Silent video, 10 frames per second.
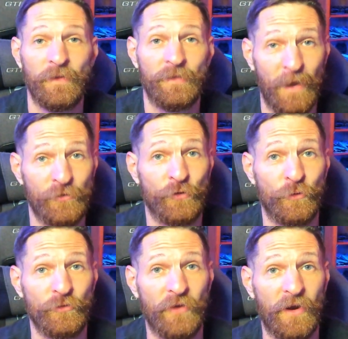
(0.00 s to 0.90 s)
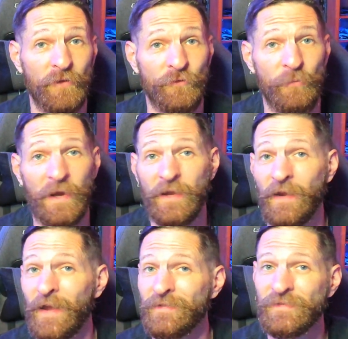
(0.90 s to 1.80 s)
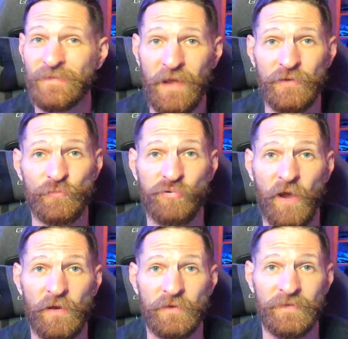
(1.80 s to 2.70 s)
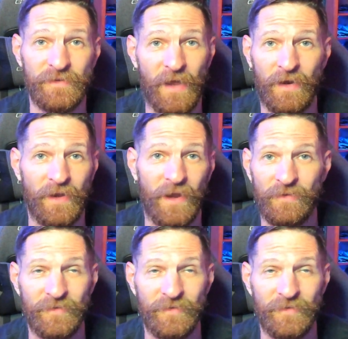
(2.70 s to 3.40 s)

Thanks Corsair for making a solid product yet again.